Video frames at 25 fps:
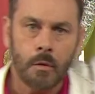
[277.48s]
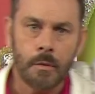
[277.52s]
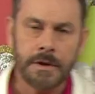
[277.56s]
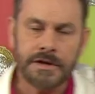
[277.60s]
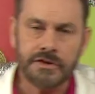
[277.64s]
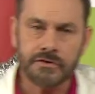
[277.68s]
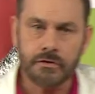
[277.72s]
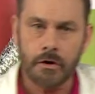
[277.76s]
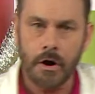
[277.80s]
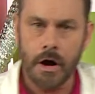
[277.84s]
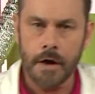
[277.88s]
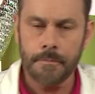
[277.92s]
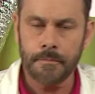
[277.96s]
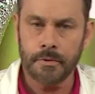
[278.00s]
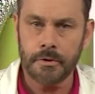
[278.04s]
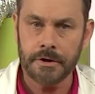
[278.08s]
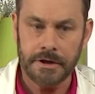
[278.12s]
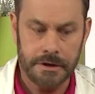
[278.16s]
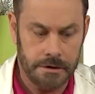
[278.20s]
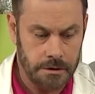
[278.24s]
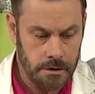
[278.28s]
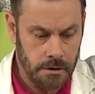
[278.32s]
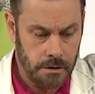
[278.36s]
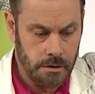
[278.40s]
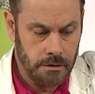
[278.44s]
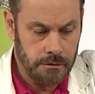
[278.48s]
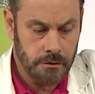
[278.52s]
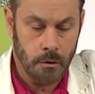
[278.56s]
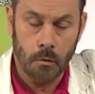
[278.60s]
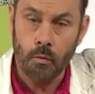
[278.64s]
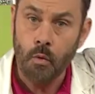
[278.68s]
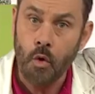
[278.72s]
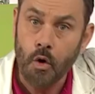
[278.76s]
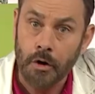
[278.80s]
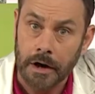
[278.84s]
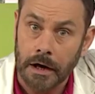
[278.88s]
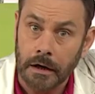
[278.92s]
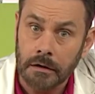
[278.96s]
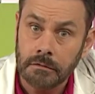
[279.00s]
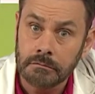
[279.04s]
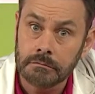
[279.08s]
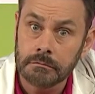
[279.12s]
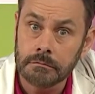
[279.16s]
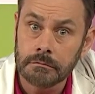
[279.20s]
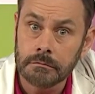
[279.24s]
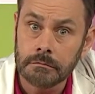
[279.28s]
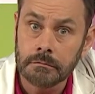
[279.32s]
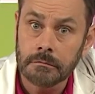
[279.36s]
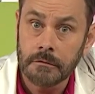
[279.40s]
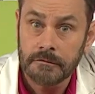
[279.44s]
we try putting the water
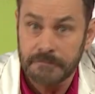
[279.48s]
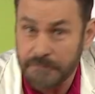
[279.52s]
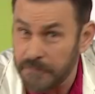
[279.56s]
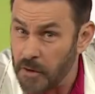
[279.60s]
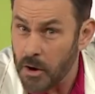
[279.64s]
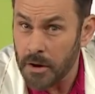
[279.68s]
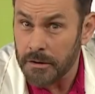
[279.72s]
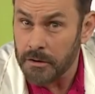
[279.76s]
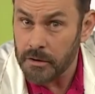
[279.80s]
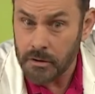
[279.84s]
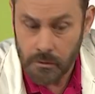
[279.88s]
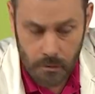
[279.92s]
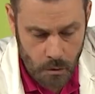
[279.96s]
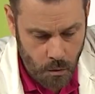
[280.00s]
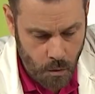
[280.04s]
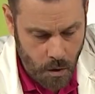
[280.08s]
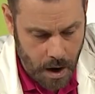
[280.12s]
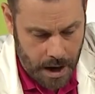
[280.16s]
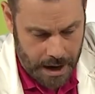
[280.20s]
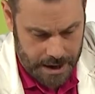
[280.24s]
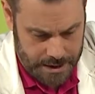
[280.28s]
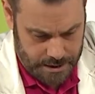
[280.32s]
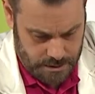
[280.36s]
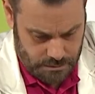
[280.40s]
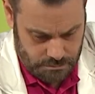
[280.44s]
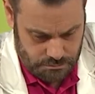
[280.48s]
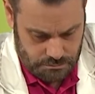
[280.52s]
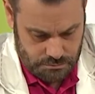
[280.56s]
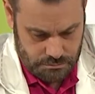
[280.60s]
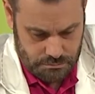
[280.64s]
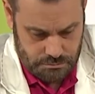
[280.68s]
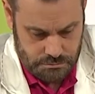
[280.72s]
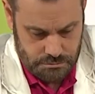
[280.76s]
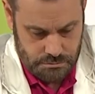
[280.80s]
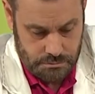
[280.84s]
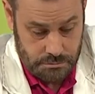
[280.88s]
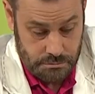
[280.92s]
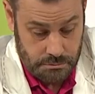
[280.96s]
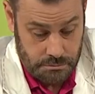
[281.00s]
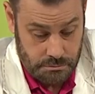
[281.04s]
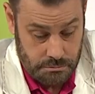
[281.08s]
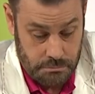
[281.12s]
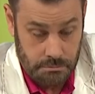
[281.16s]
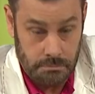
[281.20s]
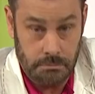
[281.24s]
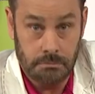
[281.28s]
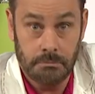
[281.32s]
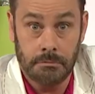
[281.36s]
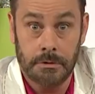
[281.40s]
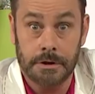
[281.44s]
further away?
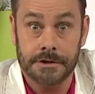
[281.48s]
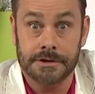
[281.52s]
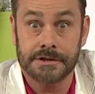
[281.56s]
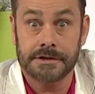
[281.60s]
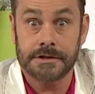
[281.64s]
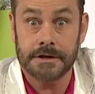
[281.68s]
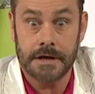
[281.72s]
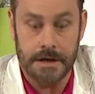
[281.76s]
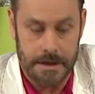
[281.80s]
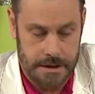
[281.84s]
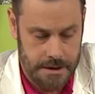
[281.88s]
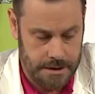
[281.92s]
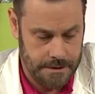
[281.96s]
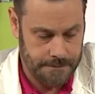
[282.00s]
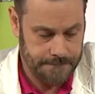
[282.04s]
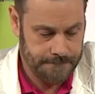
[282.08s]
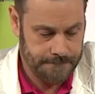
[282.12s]
Let's see.